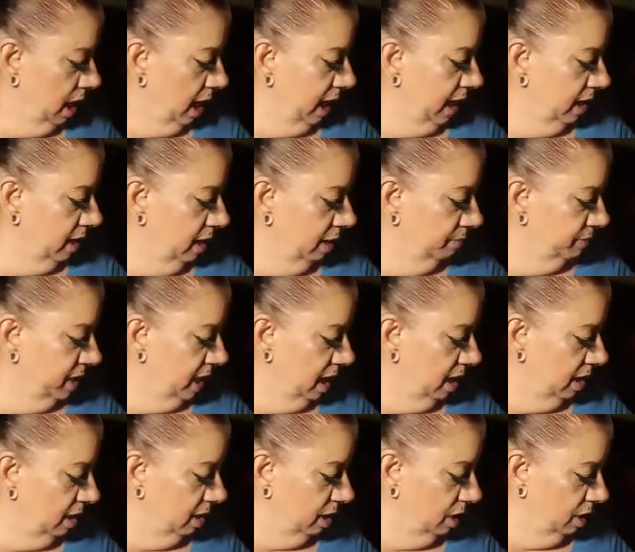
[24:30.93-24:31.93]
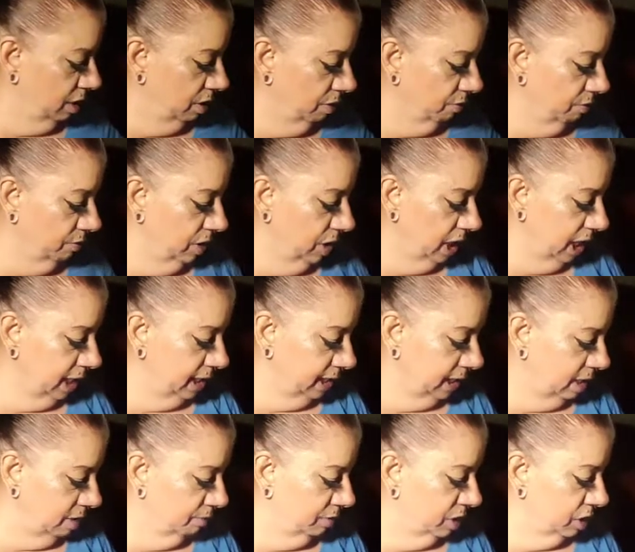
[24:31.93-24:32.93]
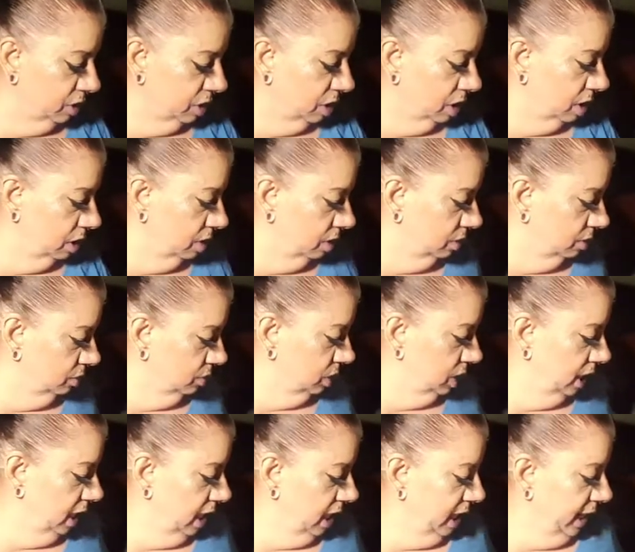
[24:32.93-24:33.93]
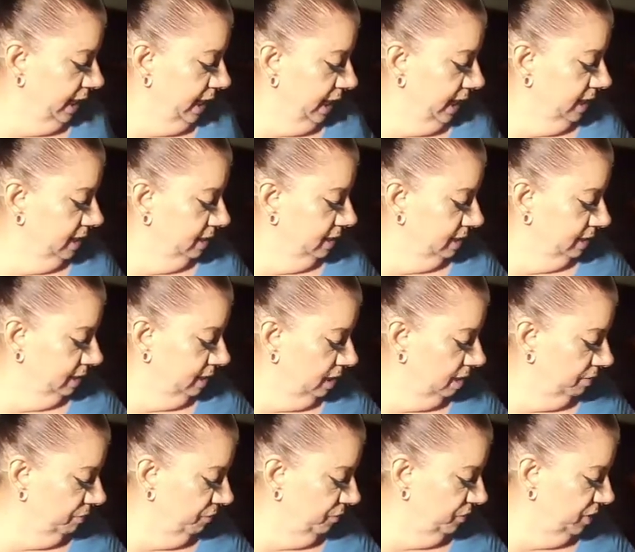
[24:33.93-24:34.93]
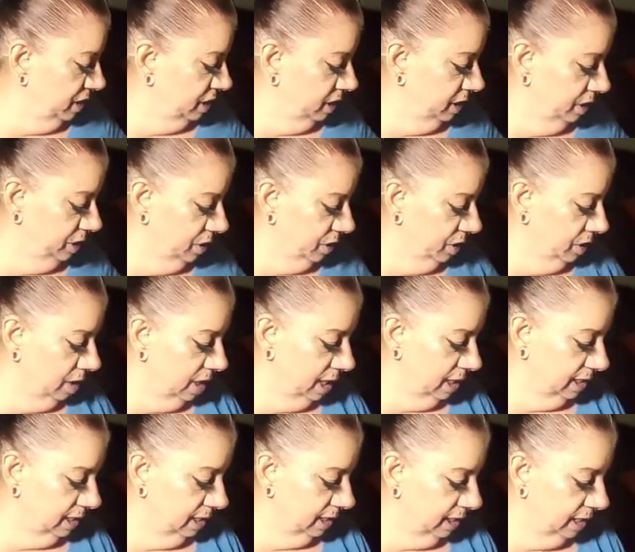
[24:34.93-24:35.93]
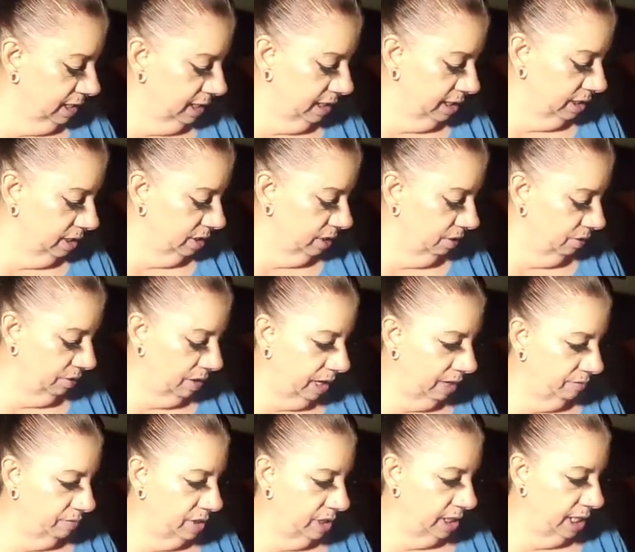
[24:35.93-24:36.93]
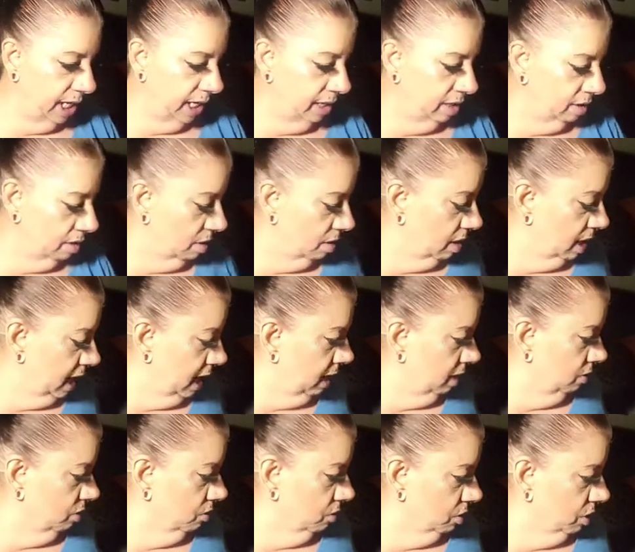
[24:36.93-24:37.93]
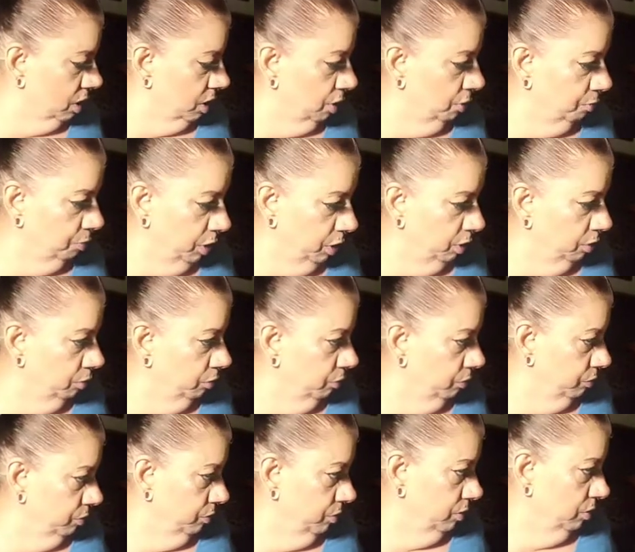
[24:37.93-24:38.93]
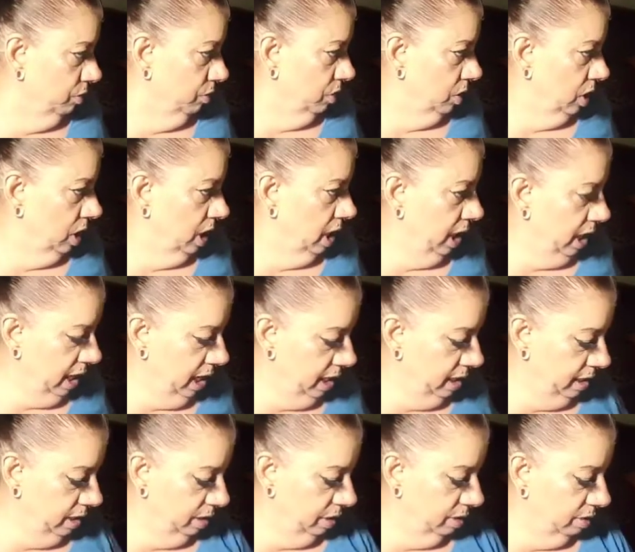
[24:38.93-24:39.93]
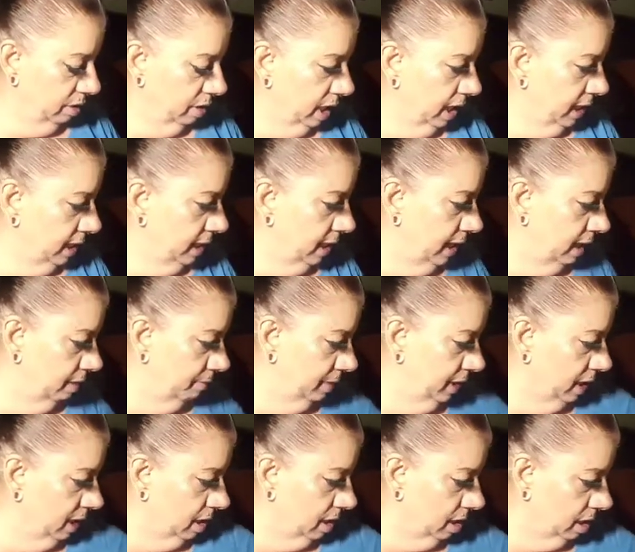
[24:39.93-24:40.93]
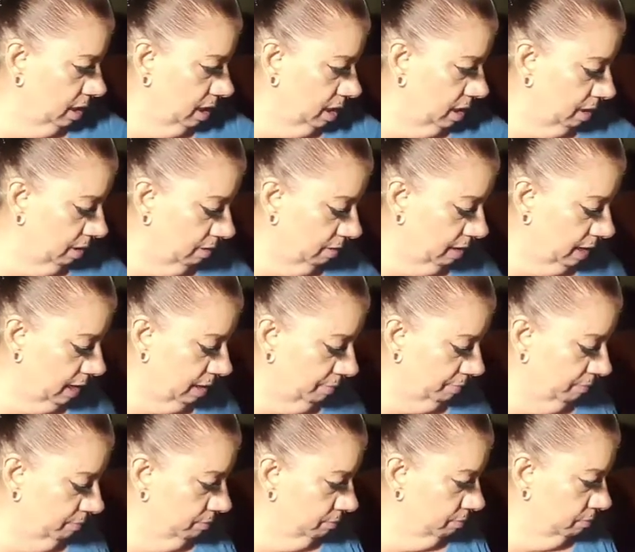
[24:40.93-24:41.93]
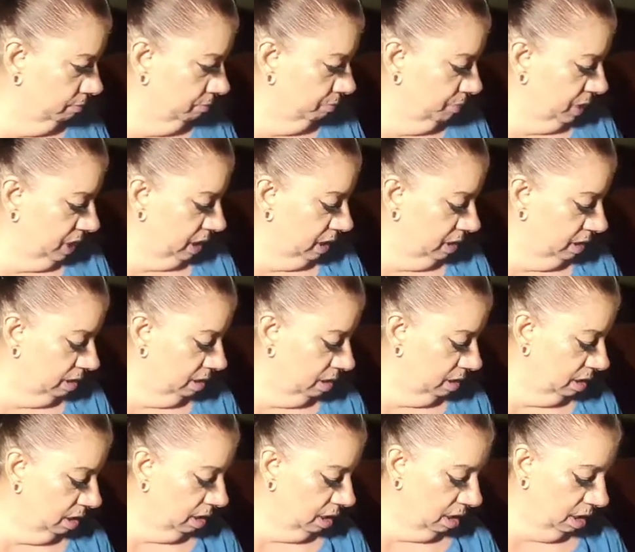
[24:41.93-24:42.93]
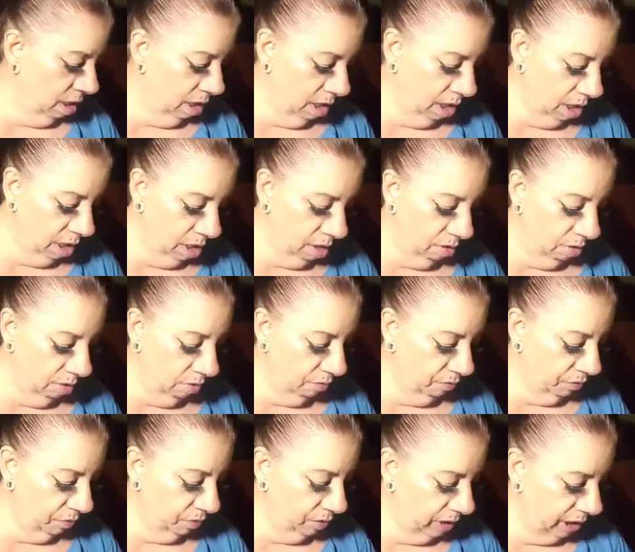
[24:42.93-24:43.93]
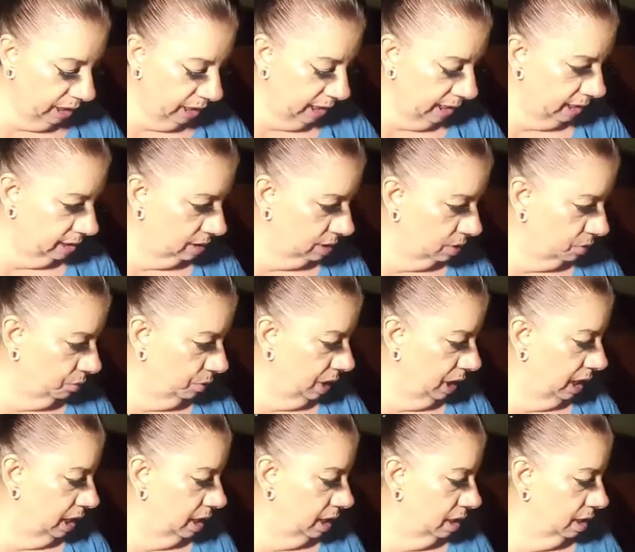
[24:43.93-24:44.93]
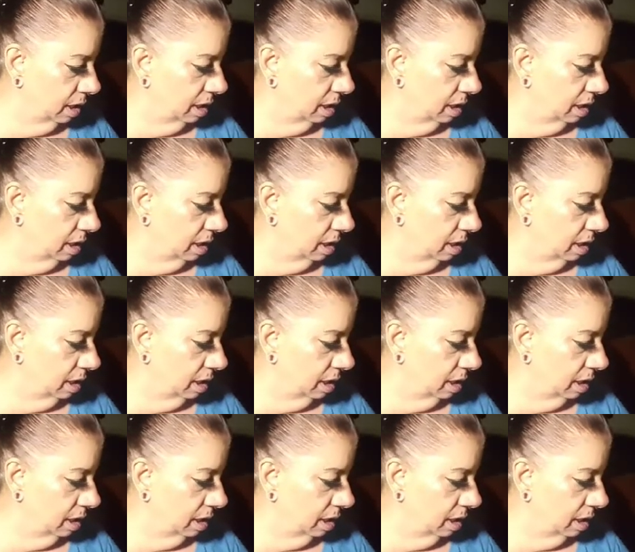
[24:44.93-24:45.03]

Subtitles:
And I'm telling you, you don't realize how much clothes and stuff fits in your closet until you have to take it all out or you move. And then you're like, damn, I got a lot of crap. But, you know, hopefully next week